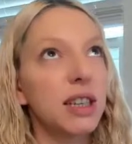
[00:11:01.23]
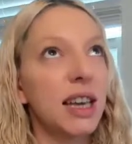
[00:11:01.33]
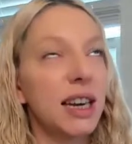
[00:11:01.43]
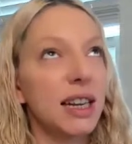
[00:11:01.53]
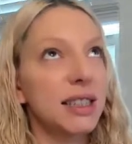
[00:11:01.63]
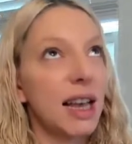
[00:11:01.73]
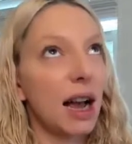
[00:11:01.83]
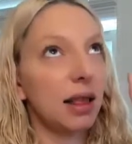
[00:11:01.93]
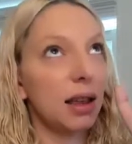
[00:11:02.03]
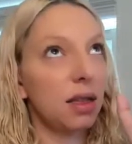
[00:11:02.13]
to get
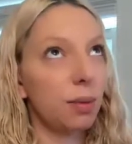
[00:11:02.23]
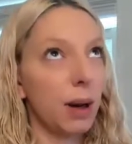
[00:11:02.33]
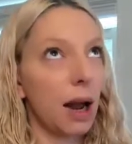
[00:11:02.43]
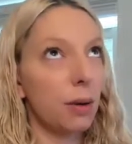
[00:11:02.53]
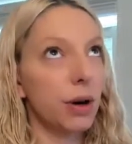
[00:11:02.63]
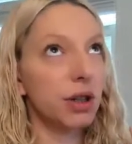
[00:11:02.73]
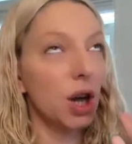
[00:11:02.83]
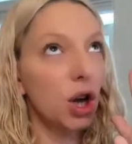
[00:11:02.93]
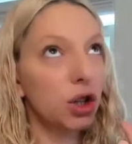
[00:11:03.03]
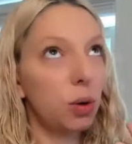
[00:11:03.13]
exactly 3
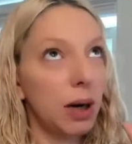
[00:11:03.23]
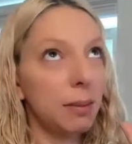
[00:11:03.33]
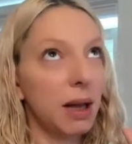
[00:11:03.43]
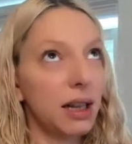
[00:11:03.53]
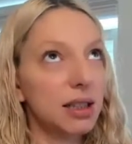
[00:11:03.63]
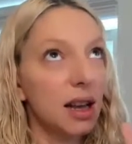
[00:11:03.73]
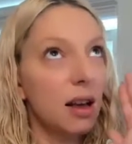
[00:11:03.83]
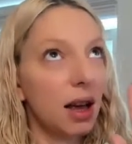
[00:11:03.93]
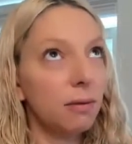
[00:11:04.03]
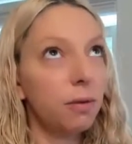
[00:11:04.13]
hours, 20 minutes,
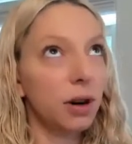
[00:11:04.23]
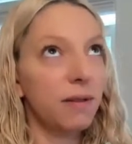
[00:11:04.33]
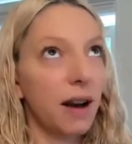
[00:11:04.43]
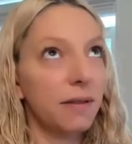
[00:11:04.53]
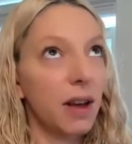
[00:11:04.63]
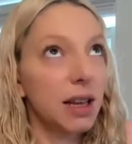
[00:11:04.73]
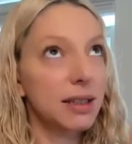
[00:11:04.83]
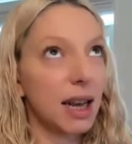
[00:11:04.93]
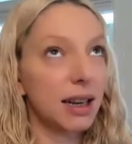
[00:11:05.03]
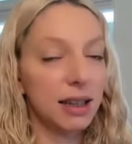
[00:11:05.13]
and 45
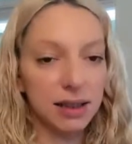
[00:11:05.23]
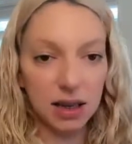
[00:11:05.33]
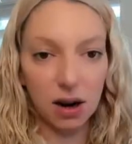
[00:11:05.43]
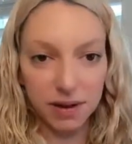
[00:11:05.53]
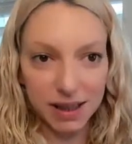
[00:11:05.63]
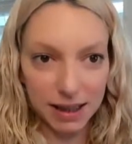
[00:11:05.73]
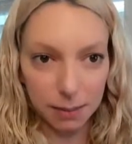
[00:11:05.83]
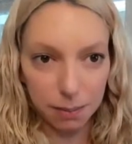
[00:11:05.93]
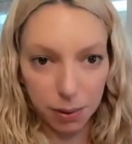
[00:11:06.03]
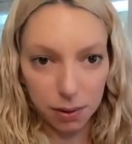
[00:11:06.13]
seconds of sleep.